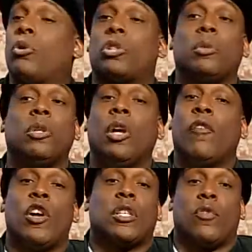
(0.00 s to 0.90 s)
I wouldn't get on no ship. A
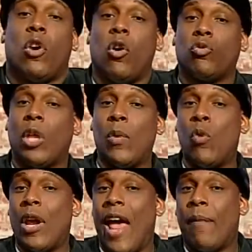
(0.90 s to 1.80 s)
lot of people are feeling
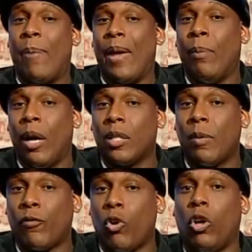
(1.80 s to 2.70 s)
that way. First of all, then one had bed
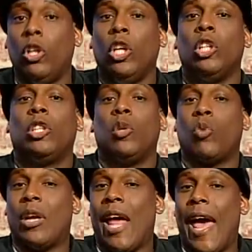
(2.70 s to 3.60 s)
bugs before.
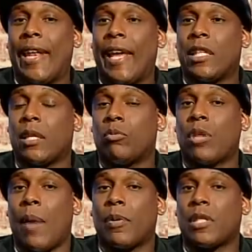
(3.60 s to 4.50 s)
Then one had like
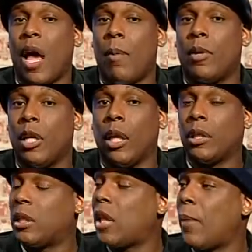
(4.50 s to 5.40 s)
some type of
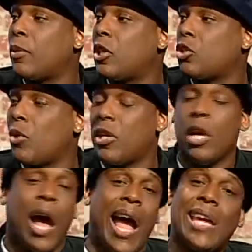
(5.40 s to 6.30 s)
salmonella type of situation.